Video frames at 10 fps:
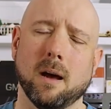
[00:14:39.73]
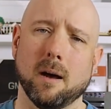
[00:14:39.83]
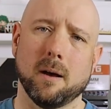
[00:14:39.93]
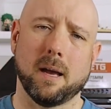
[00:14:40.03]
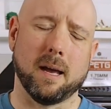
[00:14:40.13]

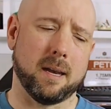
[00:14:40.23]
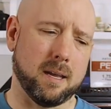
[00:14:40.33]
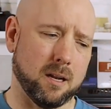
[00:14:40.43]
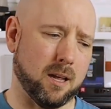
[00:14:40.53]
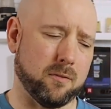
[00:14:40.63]
Uh, and
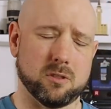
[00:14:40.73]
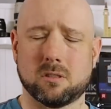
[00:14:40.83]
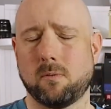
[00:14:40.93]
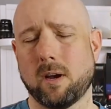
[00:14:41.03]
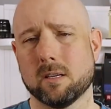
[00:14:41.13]
it'll have to
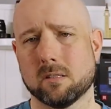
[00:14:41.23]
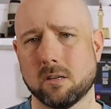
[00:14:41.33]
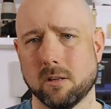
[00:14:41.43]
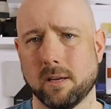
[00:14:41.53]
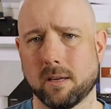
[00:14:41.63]
suffice
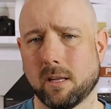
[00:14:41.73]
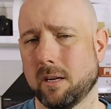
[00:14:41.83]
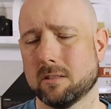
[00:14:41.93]
until I get